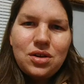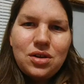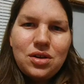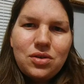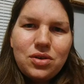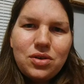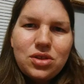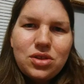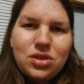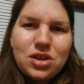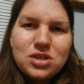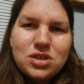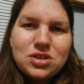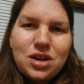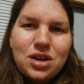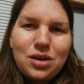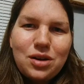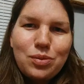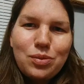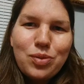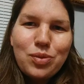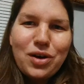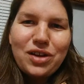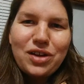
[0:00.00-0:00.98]
with a shuttle
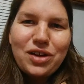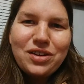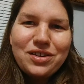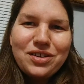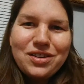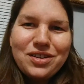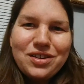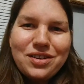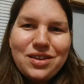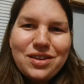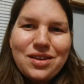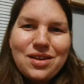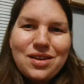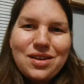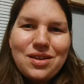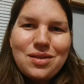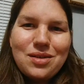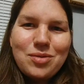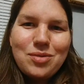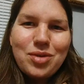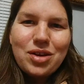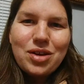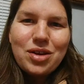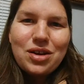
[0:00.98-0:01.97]
bus
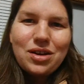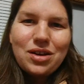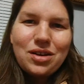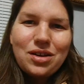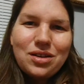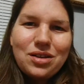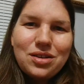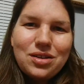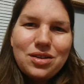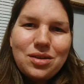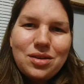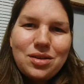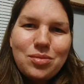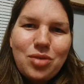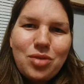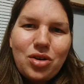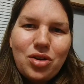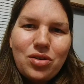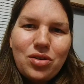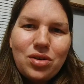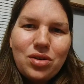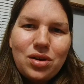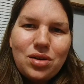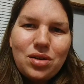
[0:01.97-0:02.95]
because the
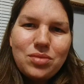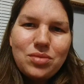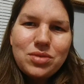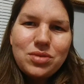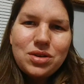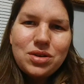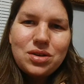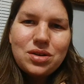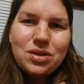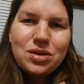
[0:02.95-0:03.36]
motorhome is